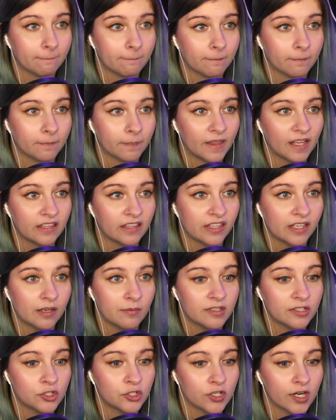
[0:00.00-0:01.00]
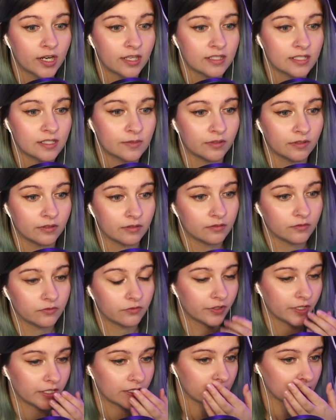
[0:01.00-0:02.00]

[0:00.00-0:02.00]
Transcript: I think I'm gonna try this one first.